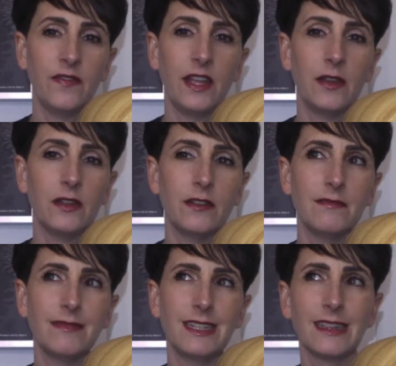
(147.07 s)
it
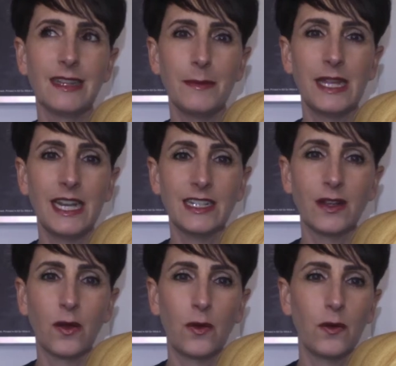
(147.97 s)
eliminates a
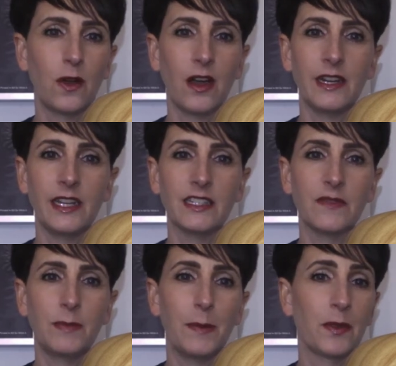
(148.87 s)
whole audience of
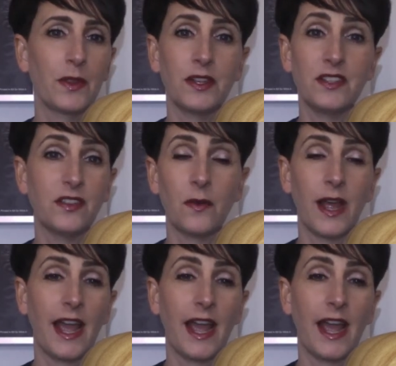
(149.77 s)
people that don't